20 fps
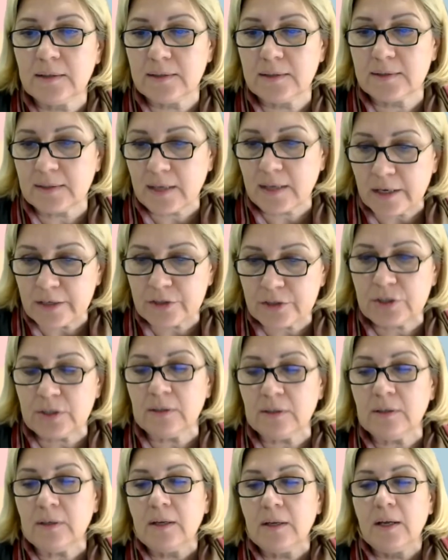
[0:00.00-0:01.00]

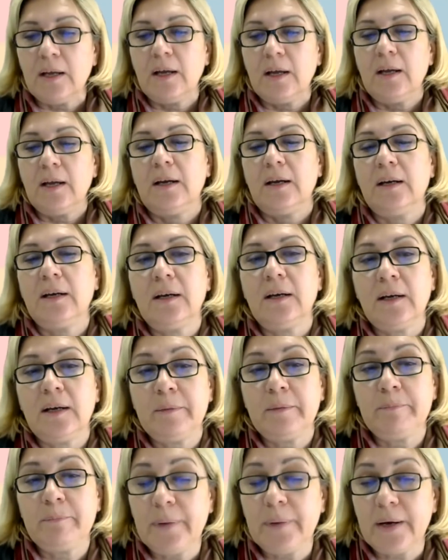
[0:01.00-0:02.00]
discussion
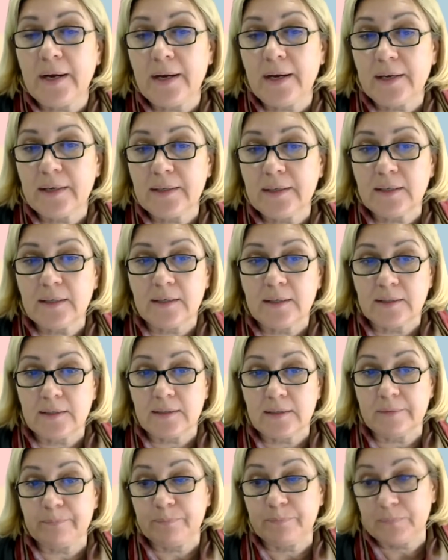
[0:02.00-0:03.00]

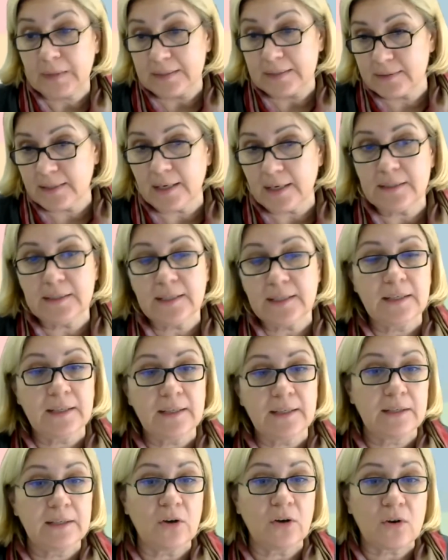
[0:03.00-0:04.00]
by
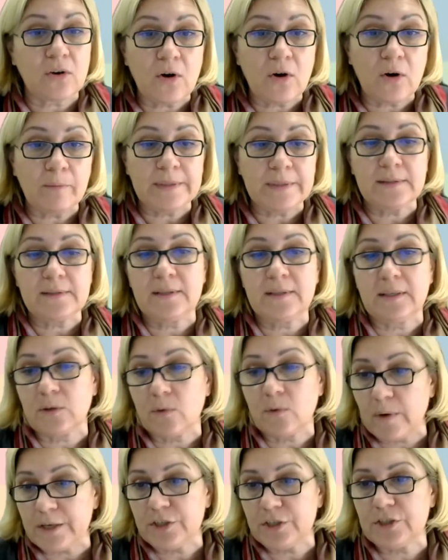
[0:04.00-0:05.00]
stating your comments and
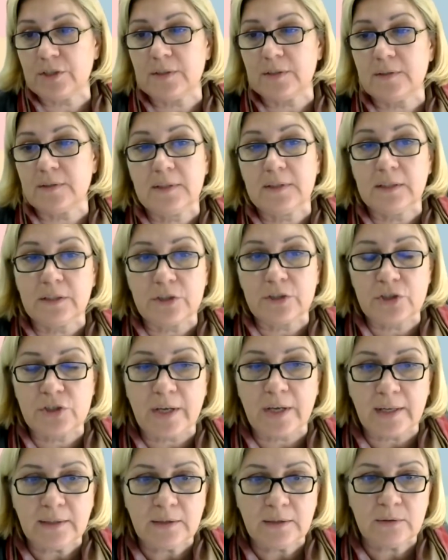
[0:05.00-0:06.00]
questions in the
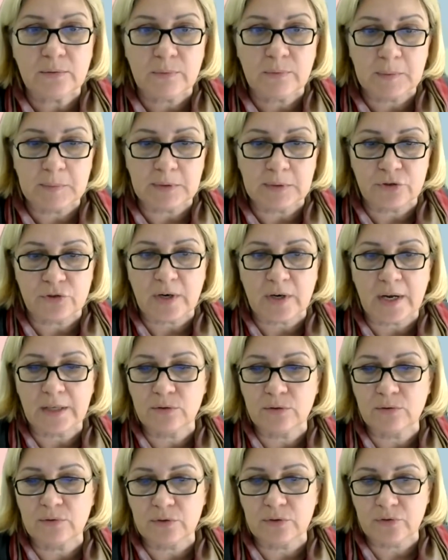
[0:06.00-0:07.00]
chat. We will try
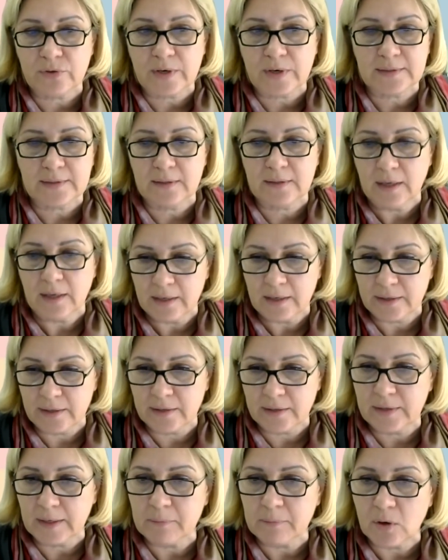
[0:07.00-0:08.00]
to address
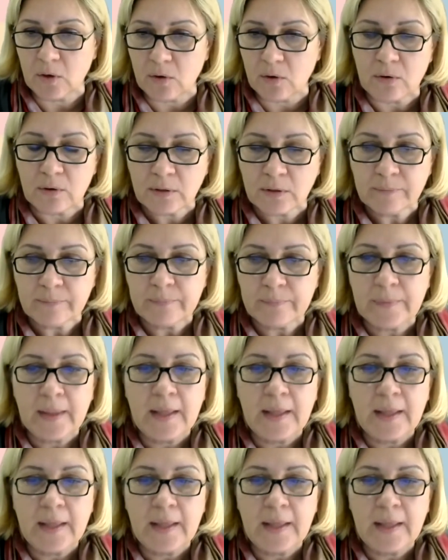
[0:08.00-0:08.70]
them all.